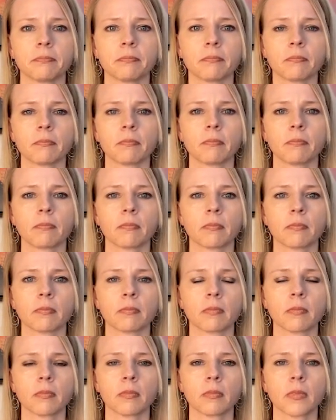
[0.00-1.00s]

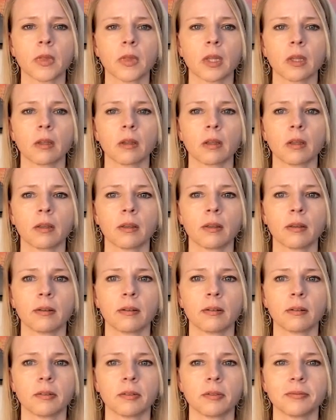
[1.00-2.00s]

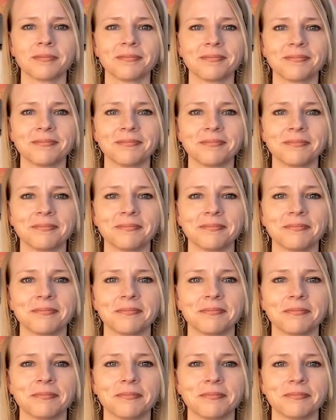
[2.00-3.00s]

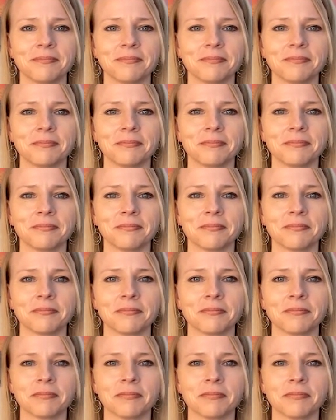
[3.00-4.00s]

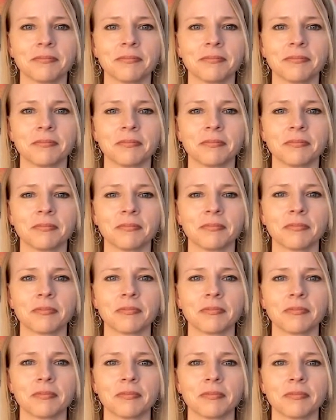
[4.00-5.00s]

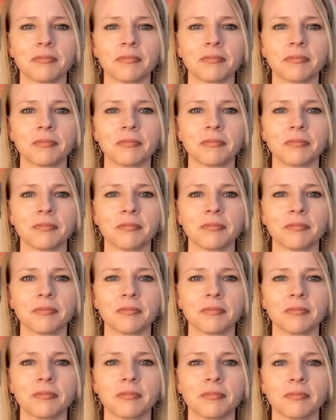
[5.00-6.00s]

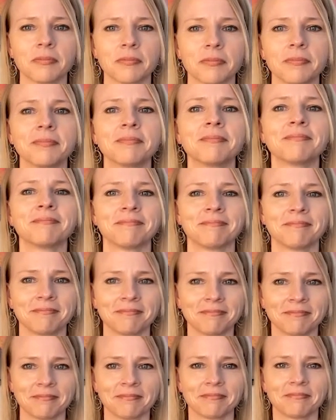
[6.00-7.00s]

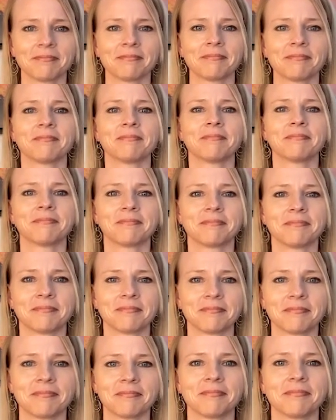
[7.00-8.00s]
No words are spoken by the person on screen.